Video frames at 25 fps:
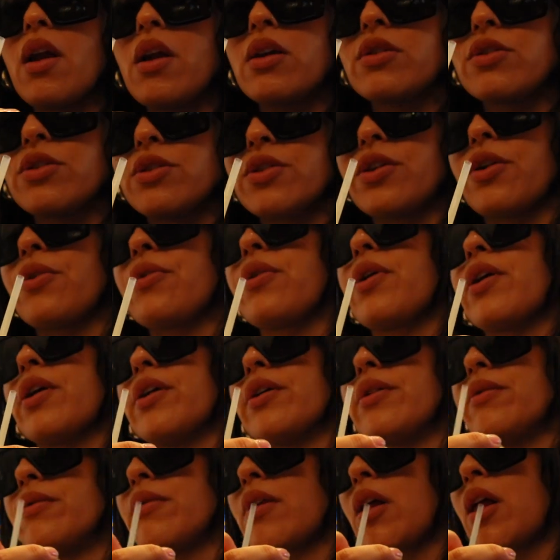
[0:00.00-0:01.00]
So
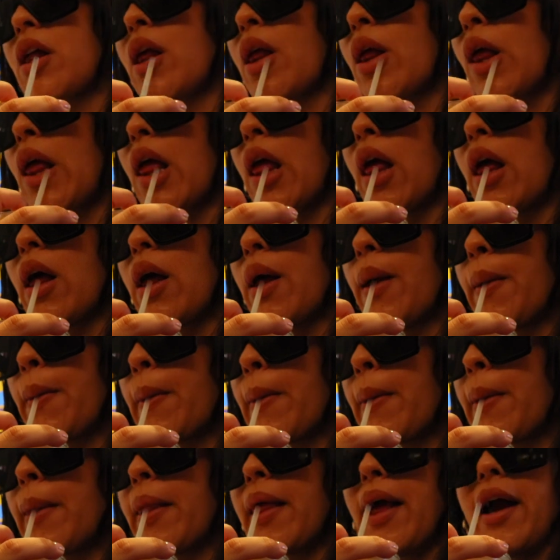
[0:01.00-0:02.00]
good.
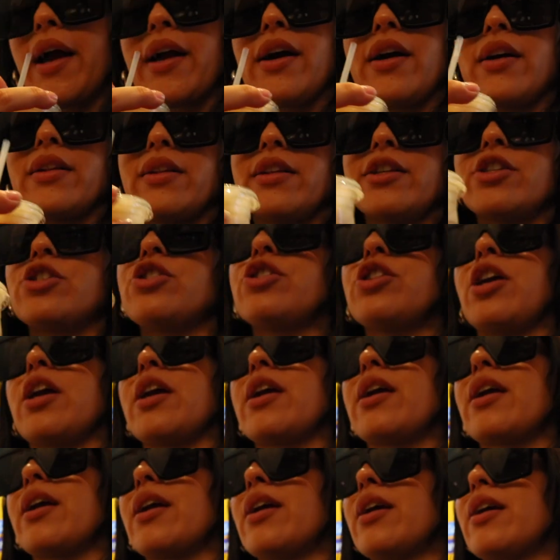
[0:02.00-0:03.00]
I got the
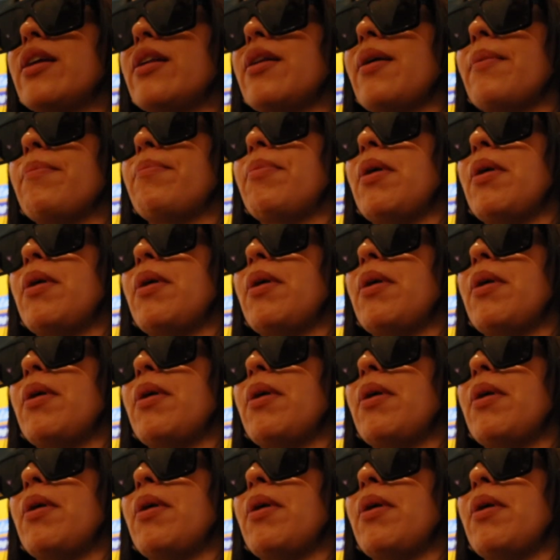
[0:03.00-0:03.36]
shaken